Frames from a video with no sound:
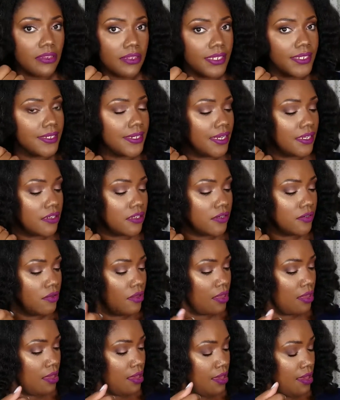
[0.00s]
lid color.
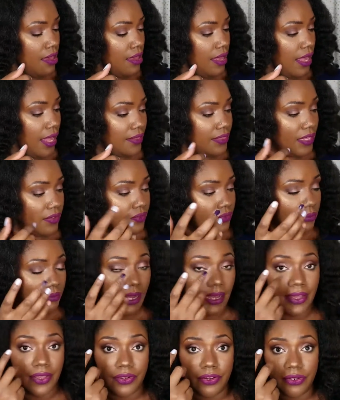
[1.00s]
And then for
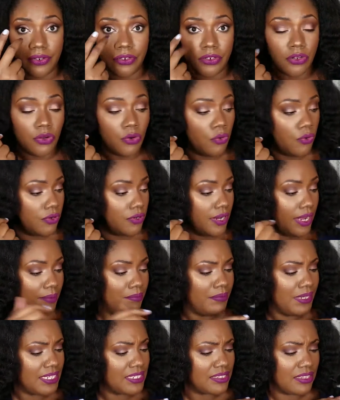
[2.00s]
my inner corner, I
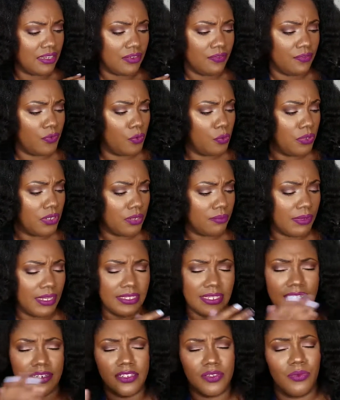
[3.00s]
mixed a few of them
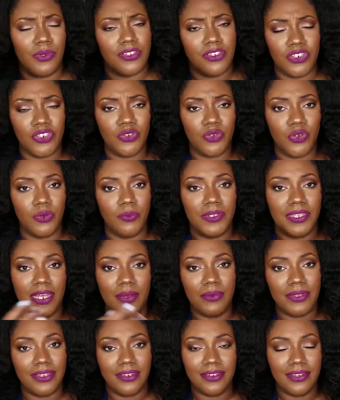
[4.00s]
because I just wasn't sure what
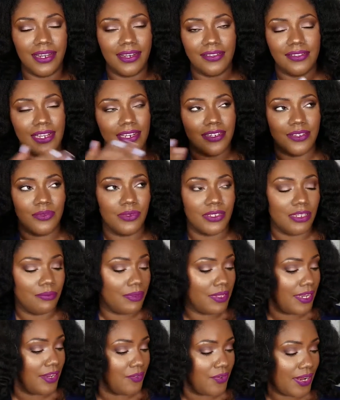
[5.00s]
they would look like. So I just wanted to
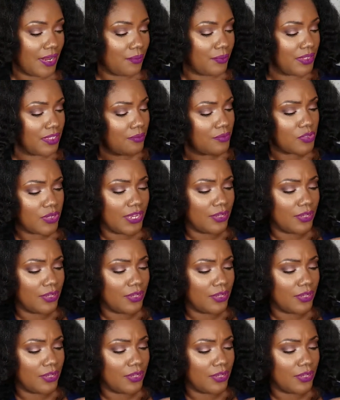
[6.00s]
play around with them.